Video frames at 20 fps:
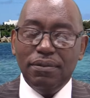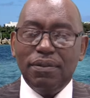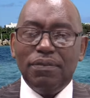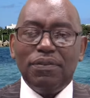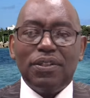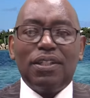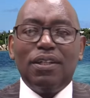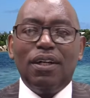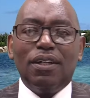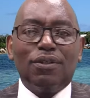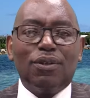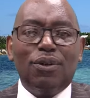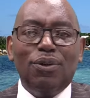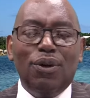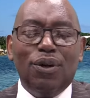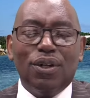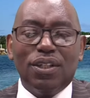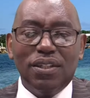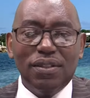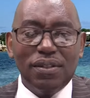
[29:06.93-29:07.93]
Don't cut
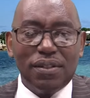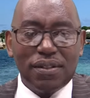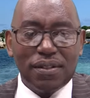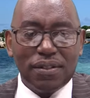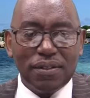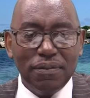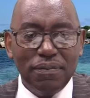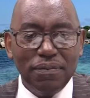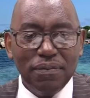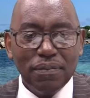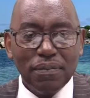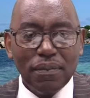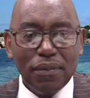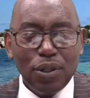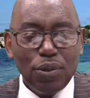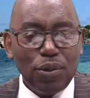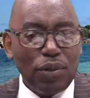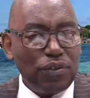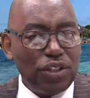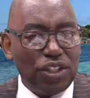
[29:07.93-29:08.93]
corners.
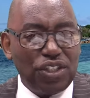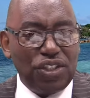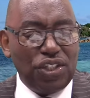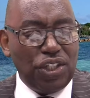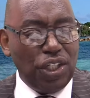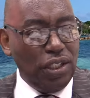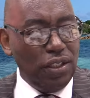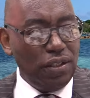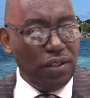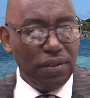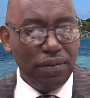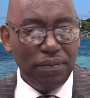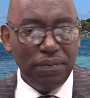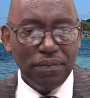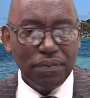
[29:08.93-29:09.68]
You don't have to cheat.